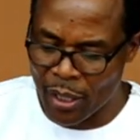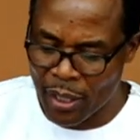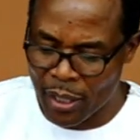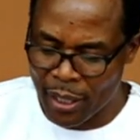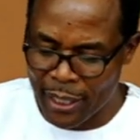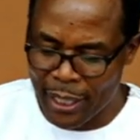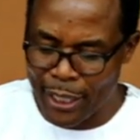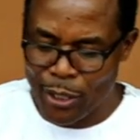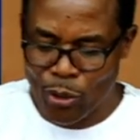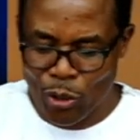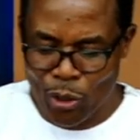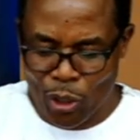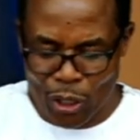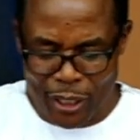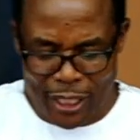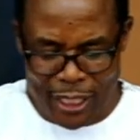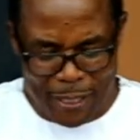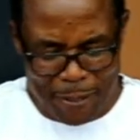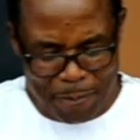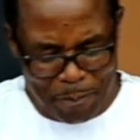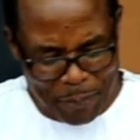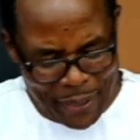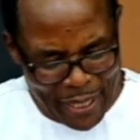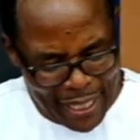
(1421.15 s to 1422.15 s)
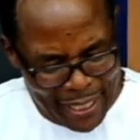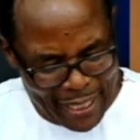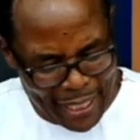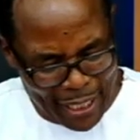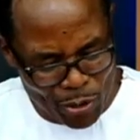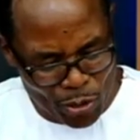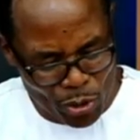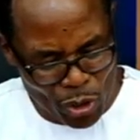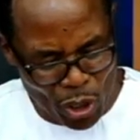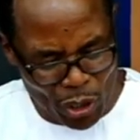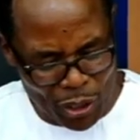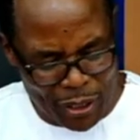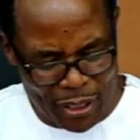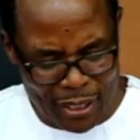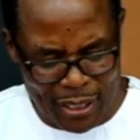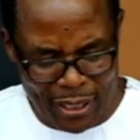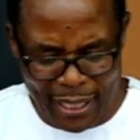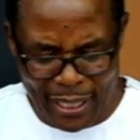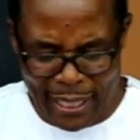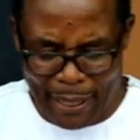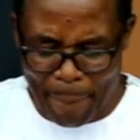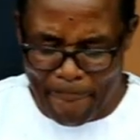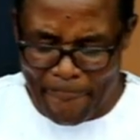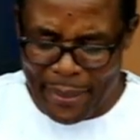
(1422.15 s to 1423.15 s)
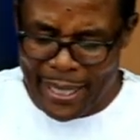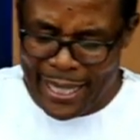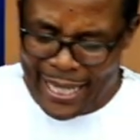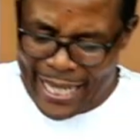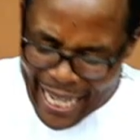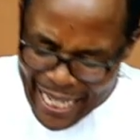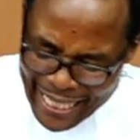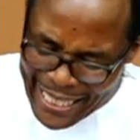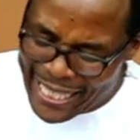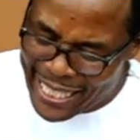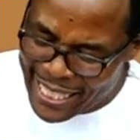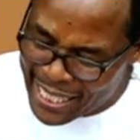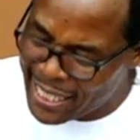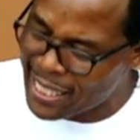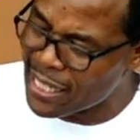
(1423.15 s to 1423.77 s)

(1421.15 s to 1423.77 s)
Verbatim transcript: They do not spin, they do not, yet